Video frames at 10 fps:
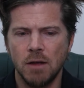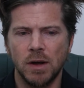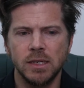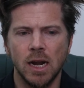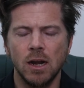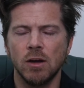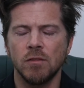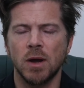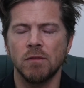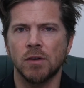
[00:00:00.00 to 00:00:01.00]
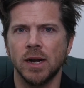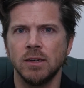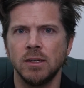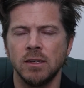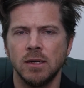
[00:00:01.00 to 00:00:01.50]
If I tell a lot of my
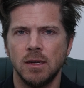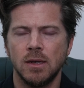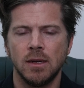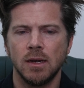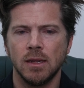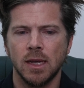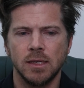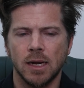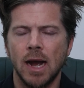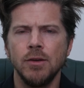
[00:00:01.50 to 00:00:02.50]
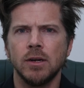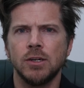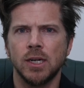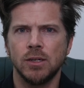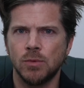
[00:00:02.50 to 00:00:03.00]
friends, they say, how are you going
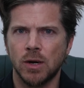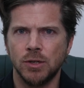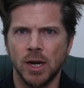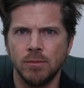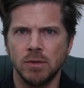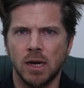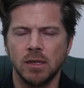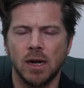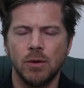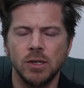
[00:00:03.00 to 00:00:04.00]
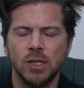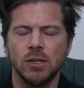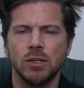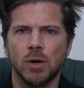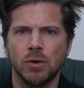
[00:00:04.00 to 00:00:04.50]
to change the world, James? I say, I want to
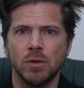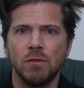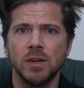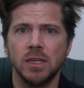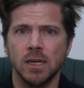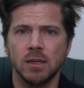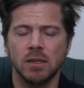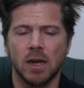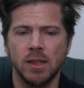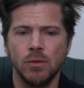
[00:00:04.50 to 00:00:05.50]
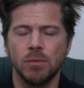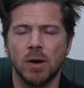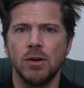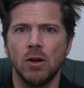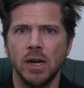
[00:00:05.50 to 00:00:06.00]
change the world with physics. I think with
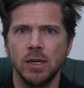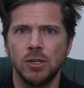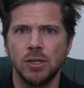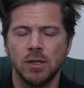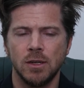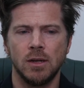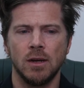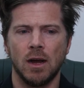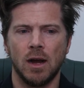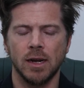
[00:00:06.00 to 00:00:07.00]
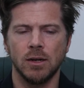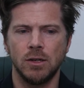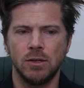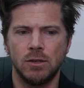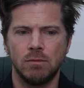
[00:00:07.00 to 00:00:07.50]
my knowledge, I
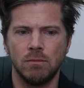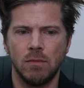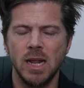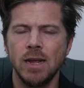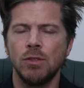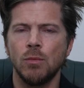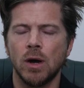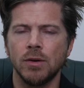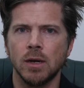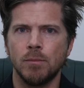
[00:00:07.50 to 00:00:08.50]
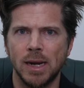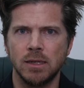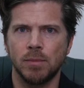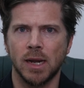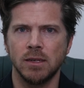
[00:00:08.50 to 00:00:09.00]
can leave the world in a
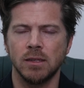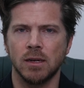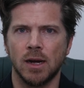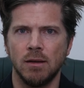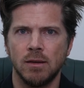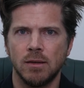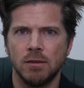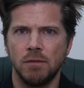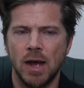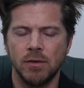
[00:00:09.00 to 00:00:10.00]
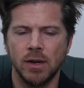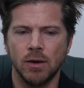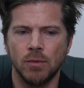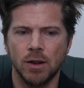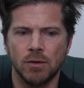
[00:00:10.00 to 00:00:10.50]
better place than I found
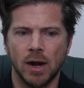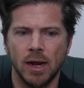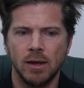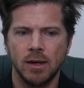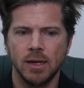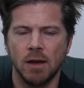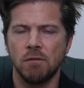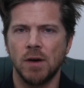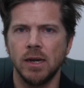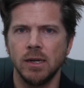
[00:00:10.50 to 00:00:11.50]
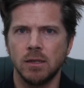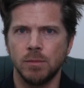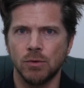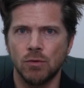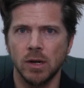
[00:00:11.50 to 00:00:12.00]
it, whether I get funding to
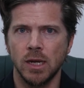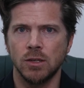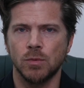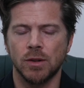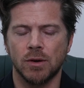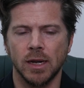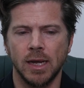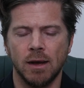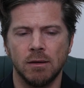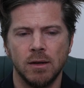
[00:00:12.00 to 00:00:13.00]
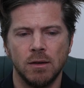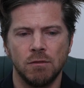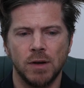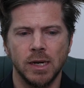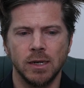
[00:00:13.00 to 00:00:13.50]
build rockets, whether I get
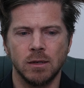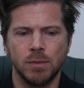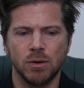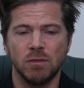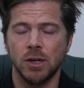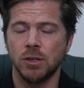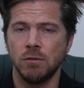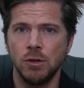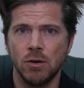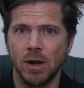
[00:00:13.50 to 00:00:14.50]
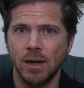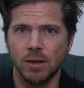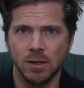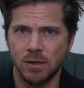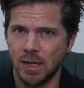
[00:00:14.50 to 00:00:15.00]
funding to build a version of
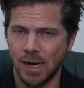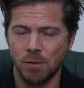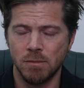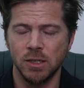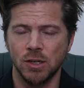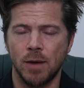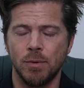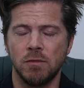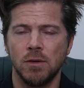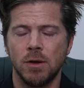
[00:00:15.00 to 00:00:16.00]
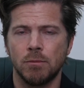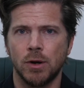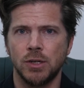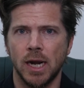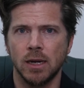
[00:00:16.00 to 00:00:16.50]
Neuralink, the Elon Musk type of
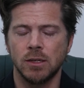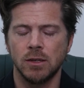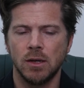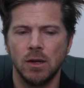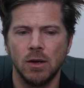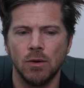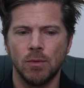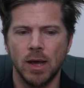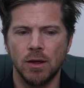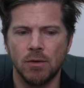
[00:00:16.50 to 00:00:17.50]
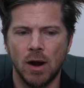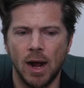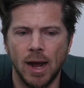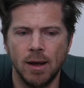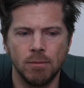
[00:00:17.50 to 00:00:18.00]
projects, whether
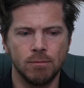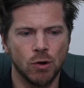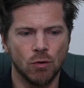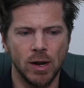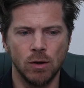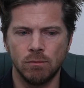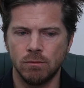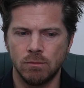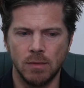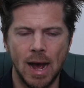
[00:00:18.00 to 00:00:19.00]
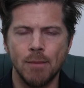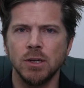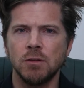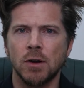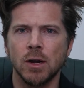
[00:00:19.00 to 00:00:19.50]
I create
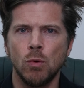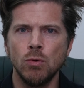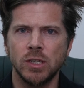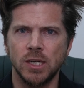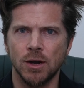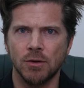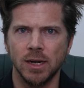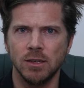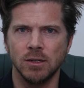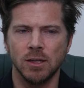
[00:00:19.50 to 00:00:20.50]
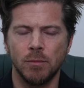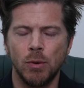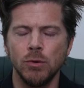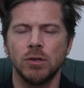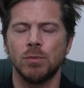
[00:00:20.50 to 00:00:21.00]
atmospheric water generators that are
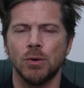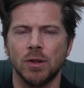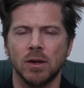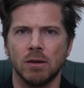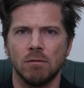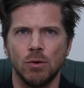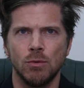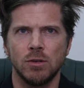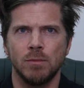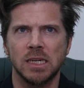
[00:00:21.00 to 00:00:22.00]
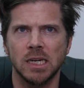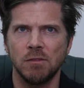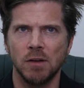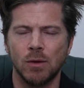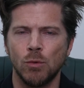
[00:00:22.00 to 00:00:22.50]
portable, that can
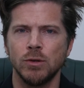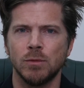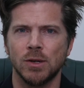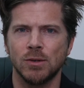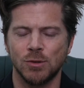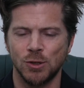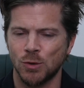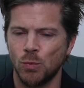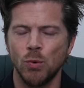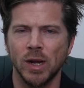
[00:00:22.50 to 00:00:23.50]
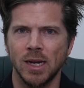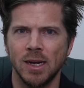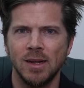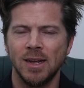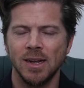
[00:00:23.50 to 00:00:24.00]
automatically fill up water bottles as you're walking in.